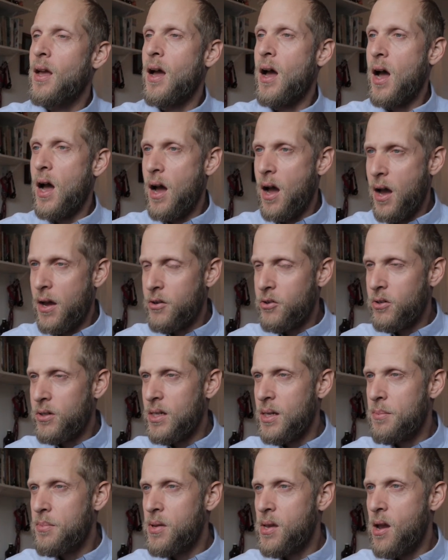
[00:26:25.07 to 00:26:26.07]
100
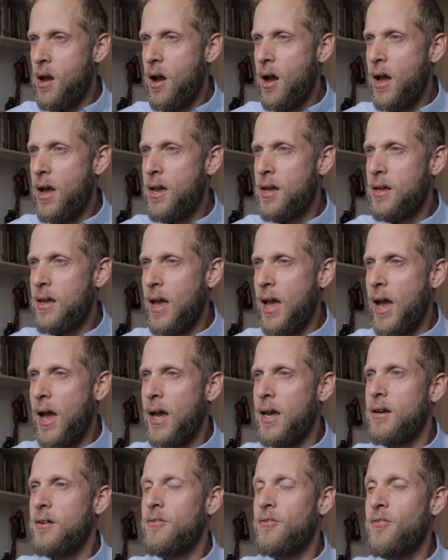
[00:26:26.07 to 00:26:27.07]
dpi
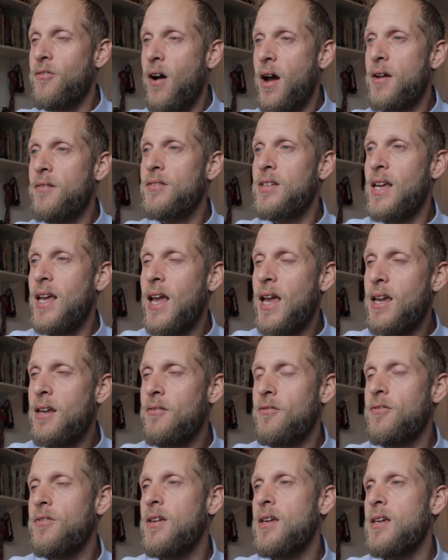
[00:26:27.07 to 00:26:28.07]
at 5 to
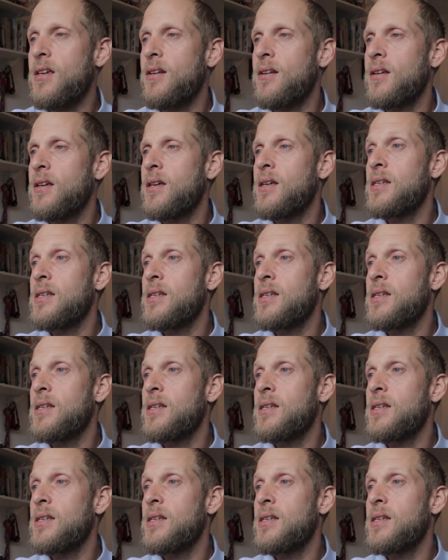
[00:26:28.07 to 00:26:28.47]
8 feet,